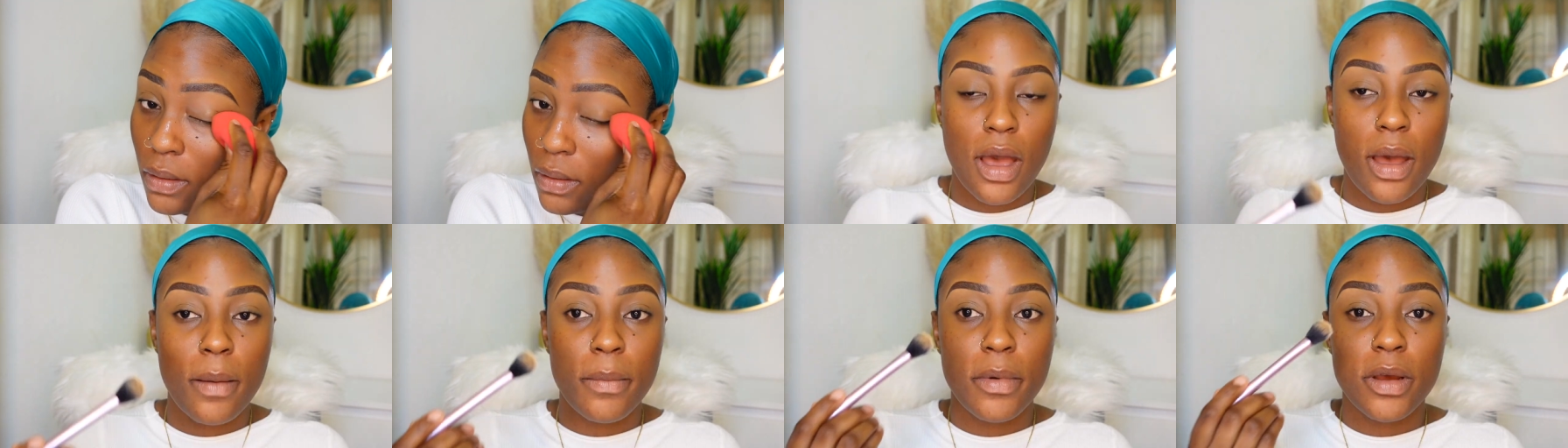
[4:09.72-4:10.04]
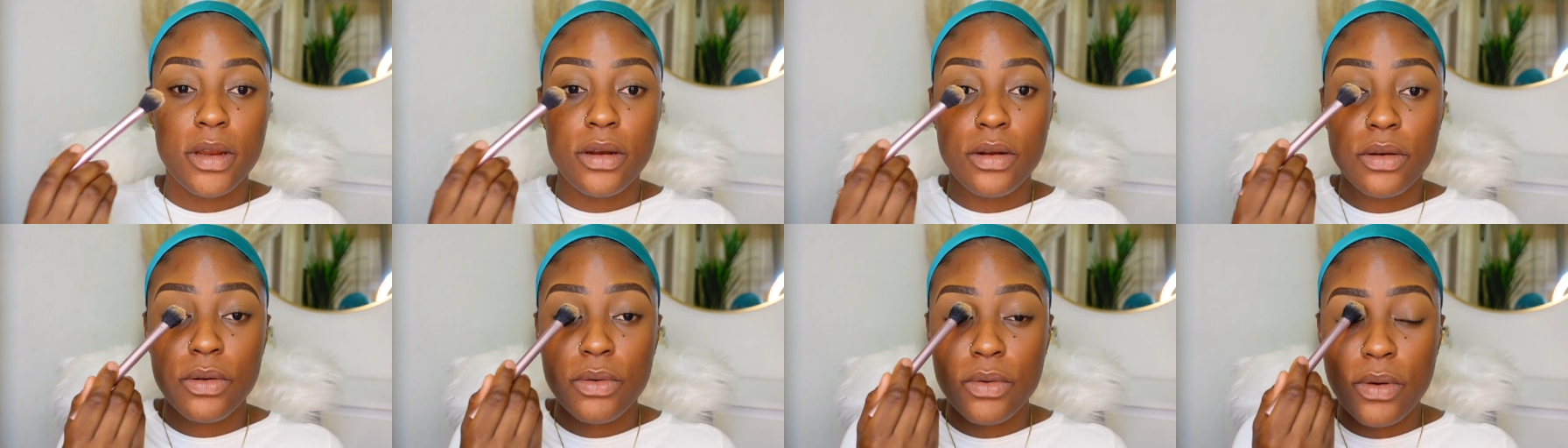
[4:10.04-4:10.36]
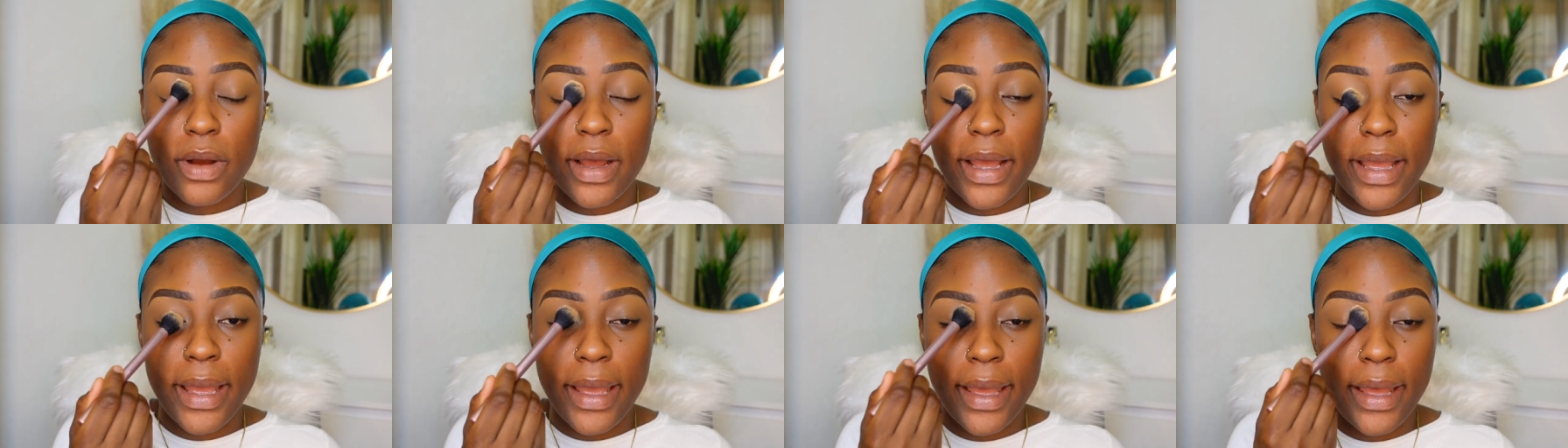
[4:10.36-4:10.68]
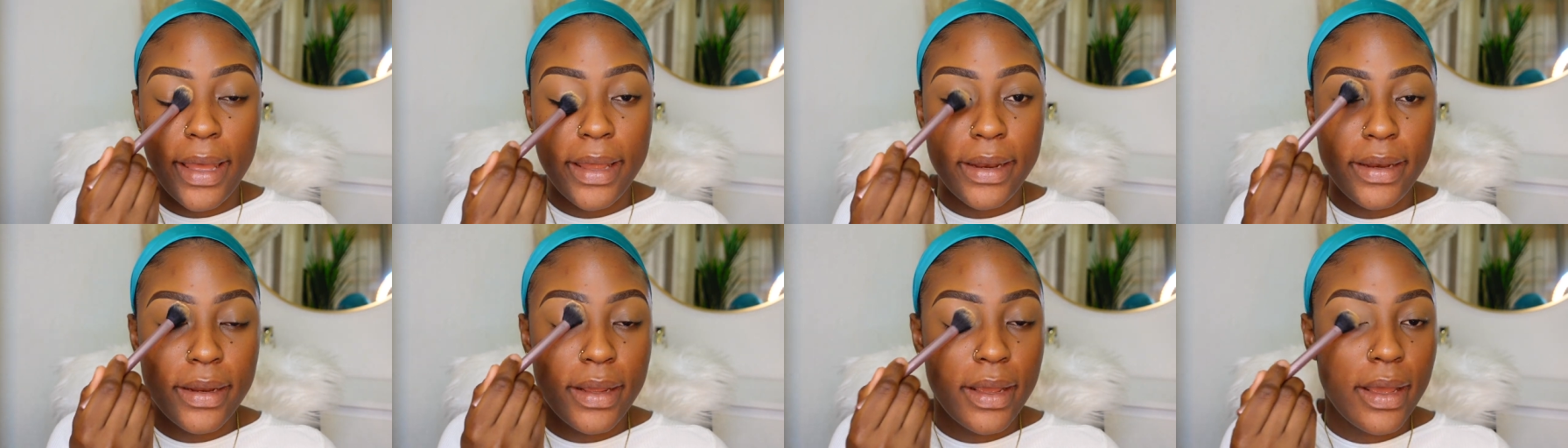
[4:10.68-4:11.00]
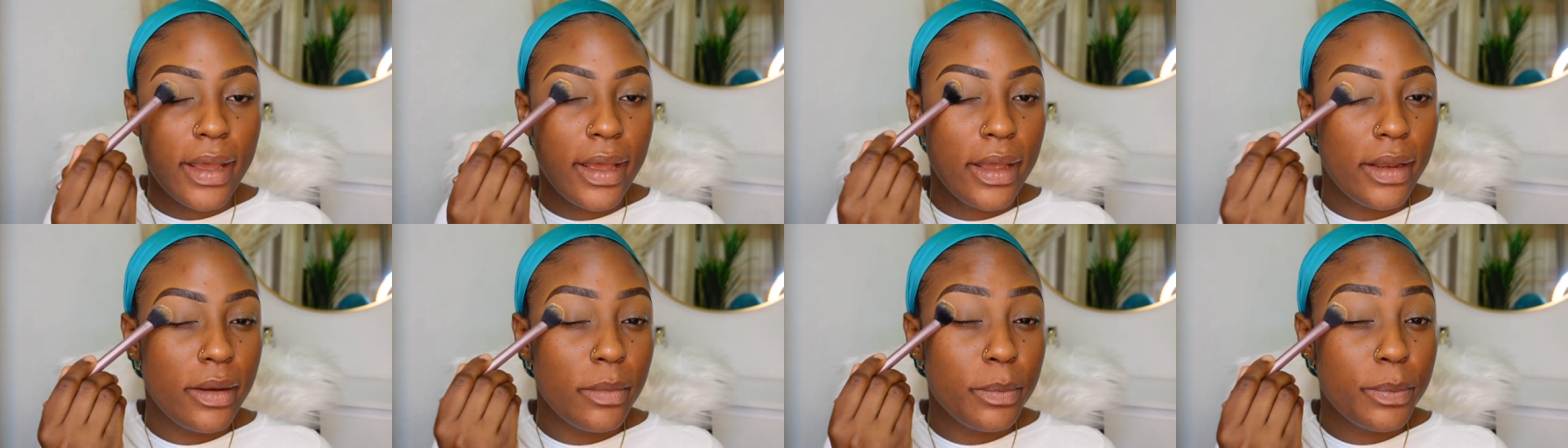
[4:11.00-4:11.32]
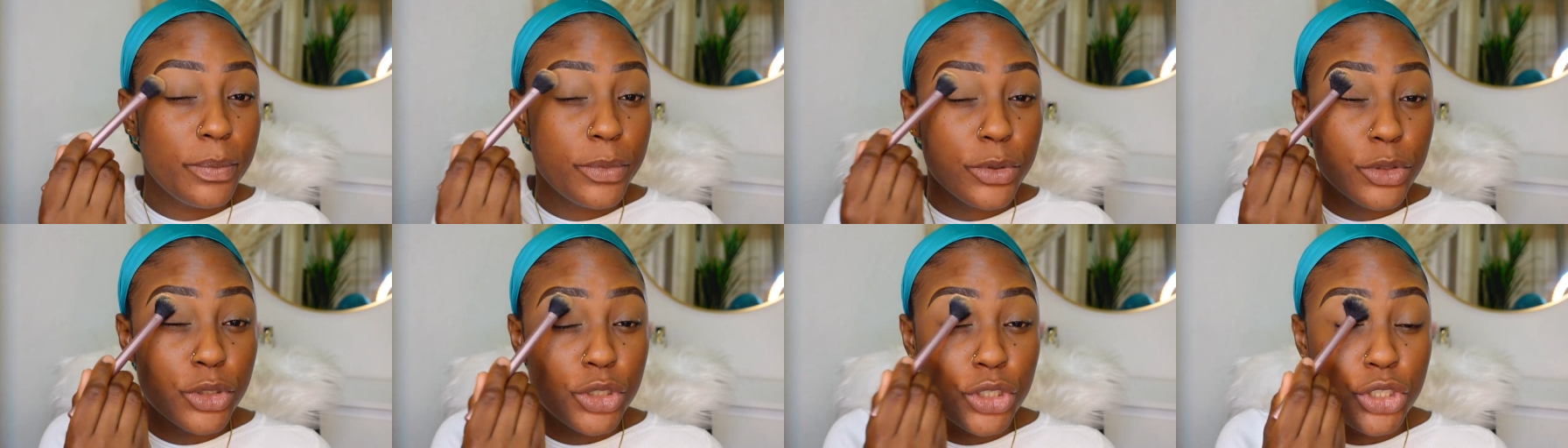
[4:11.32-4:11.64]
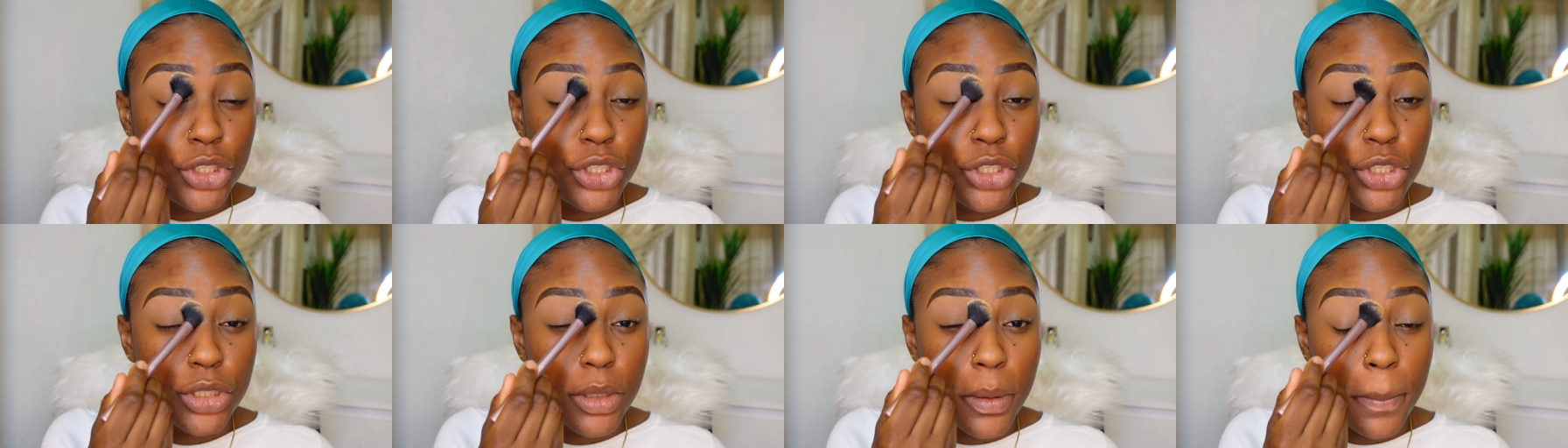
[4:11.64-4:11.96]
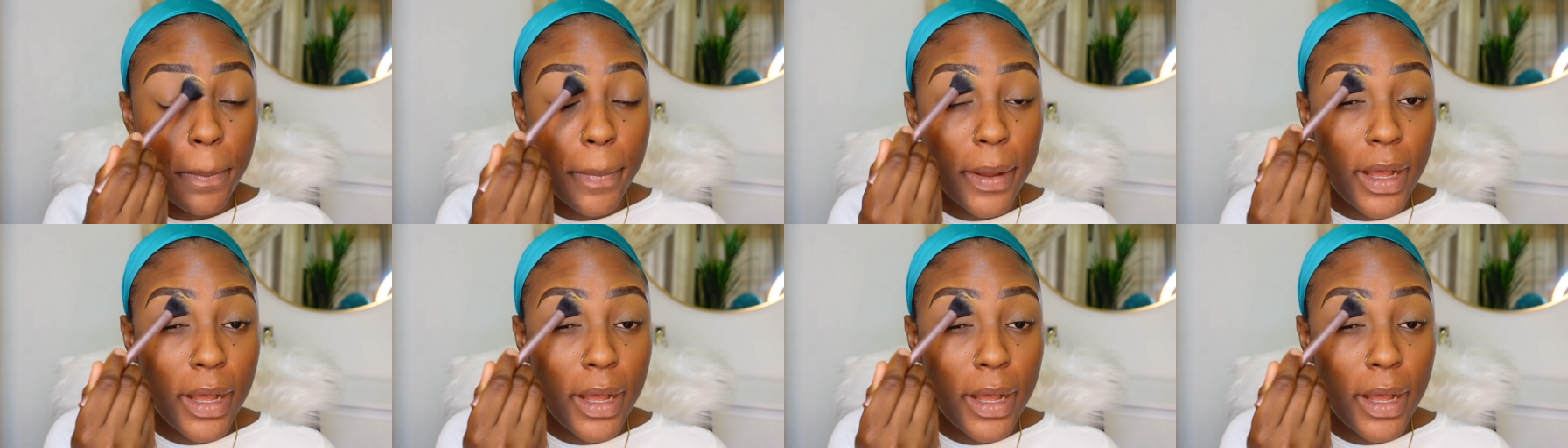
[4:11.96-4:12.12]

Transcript: I'm gonna go ahead and push